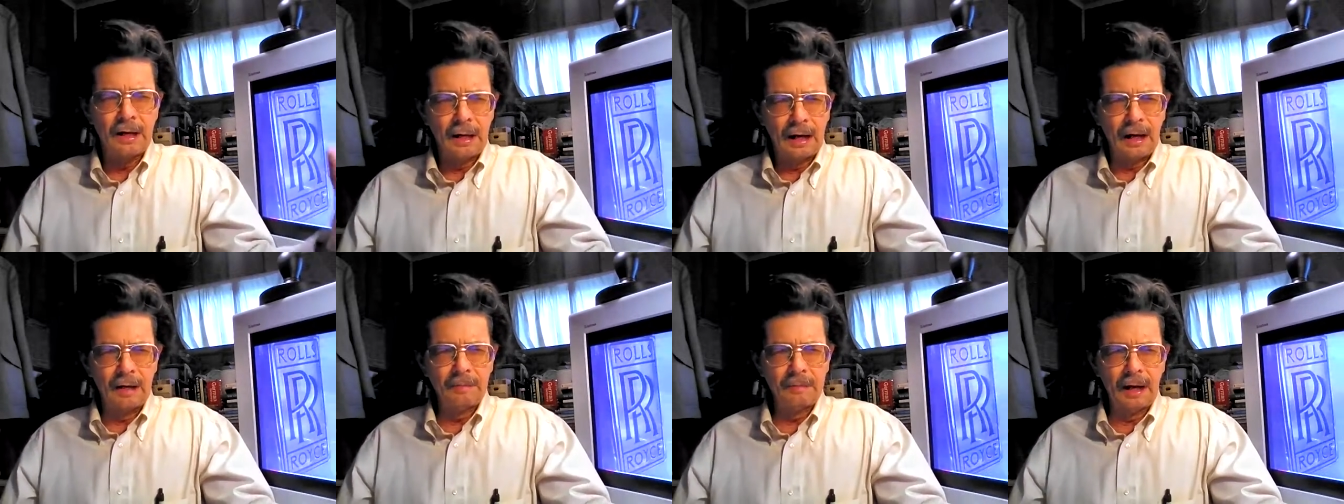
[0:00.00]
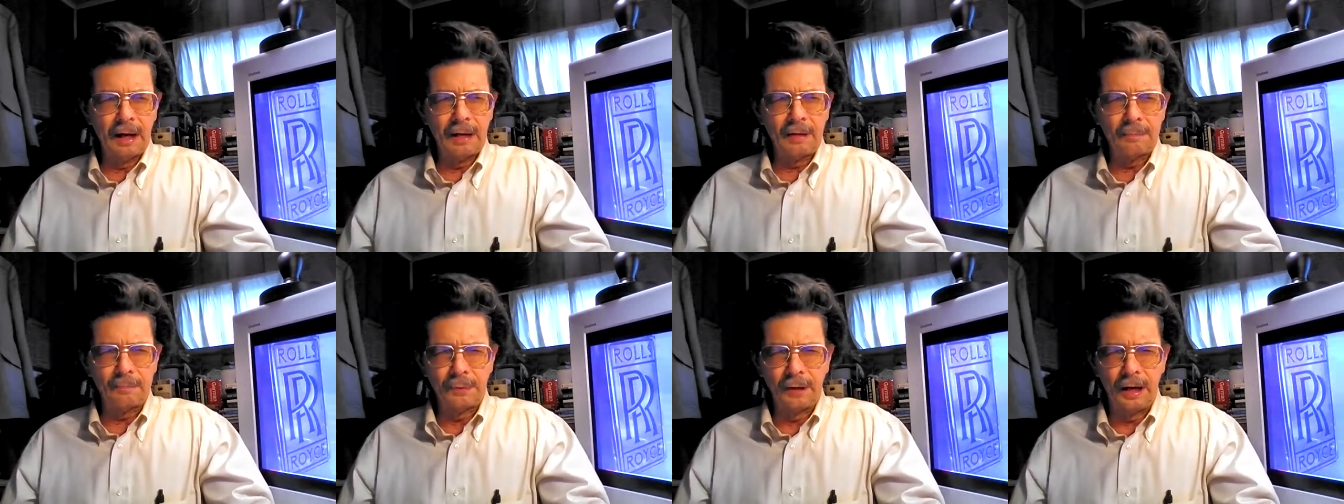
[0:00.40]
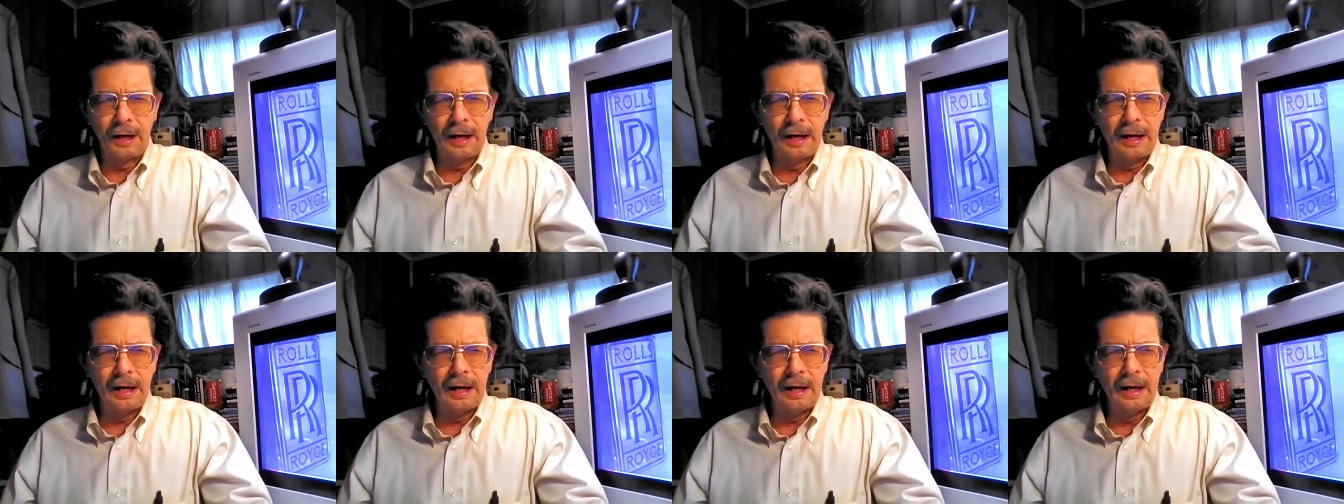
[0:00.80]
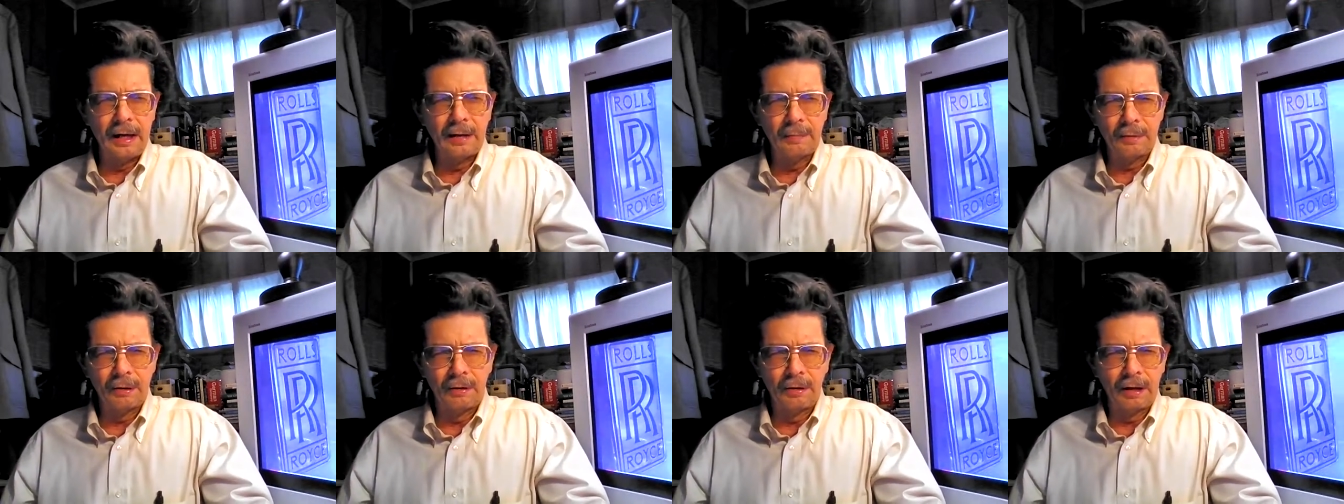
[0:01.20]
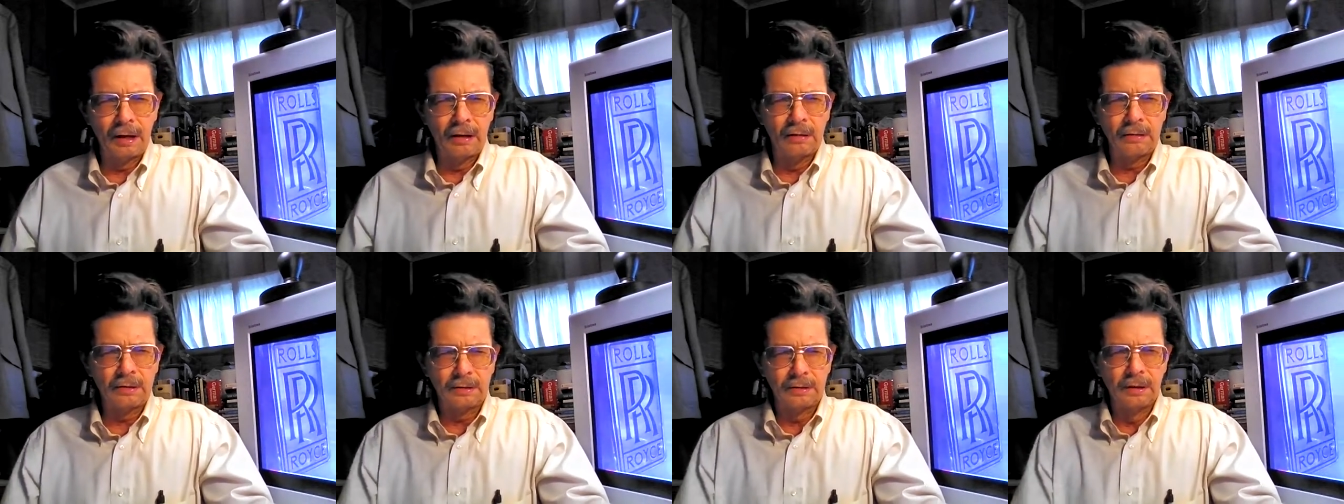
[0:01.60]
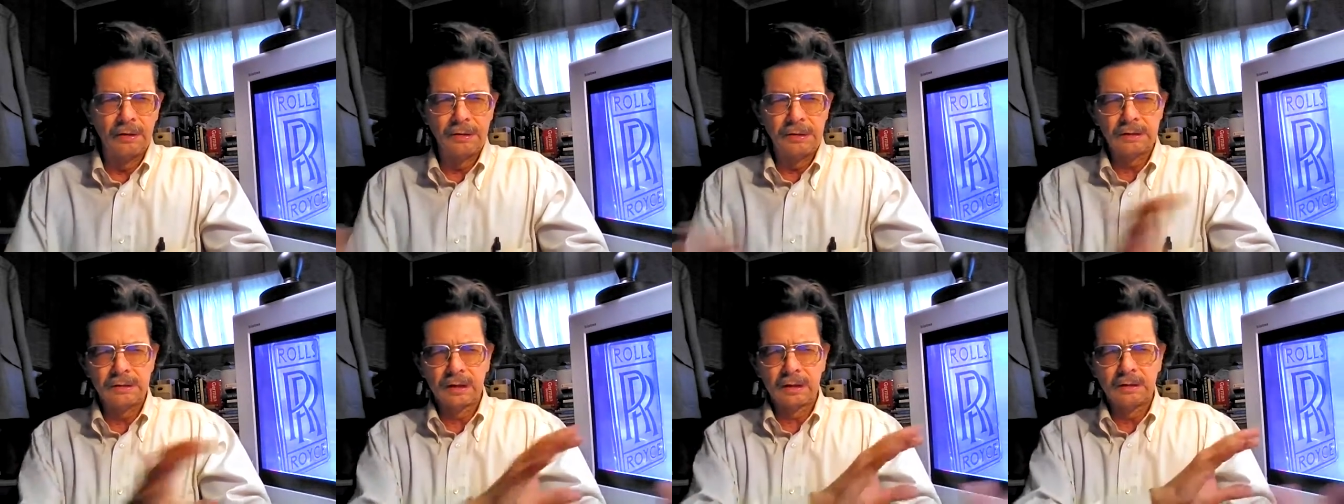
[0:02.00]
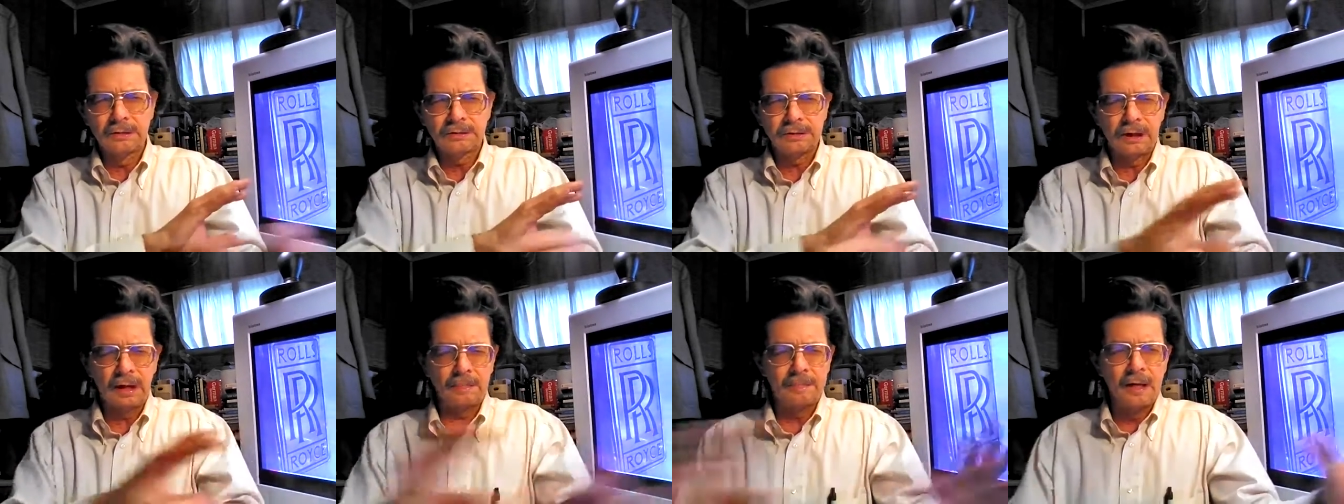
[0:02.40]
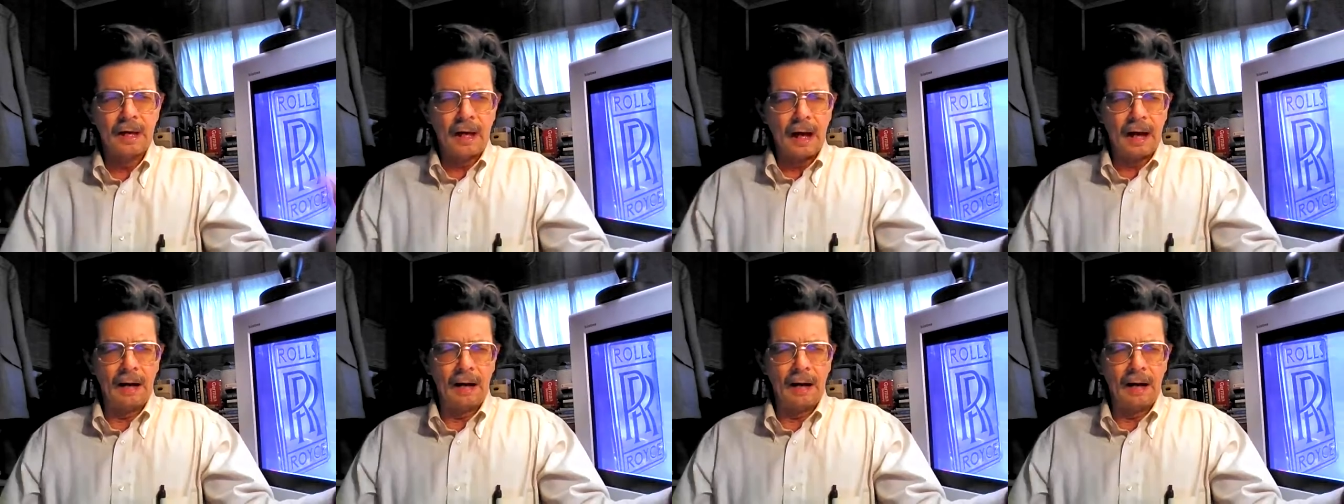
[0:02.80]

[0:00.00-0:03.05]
I'm not afraid of going on cruises on ships.